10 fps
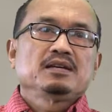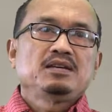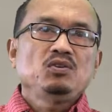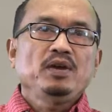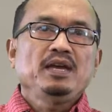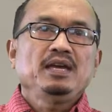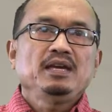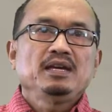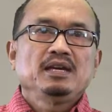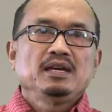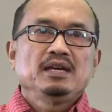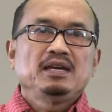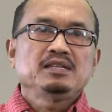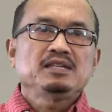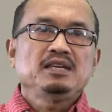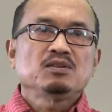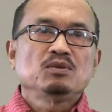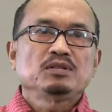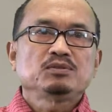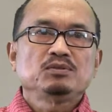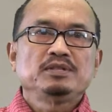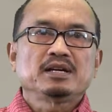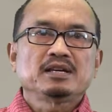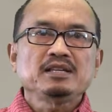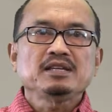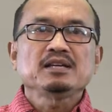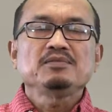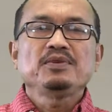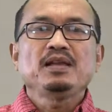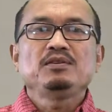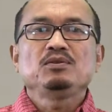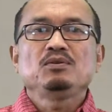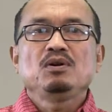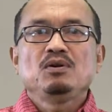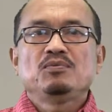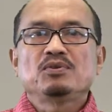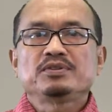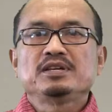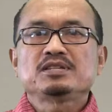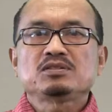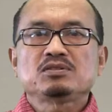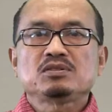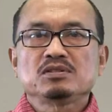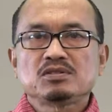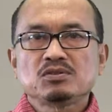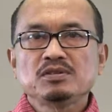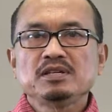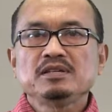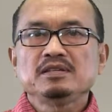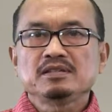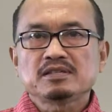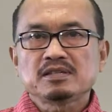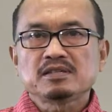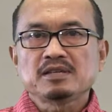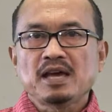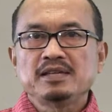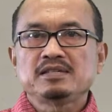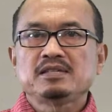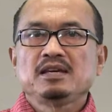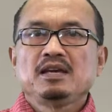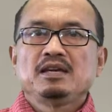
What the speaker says: QA is equal to the critical value for the studentized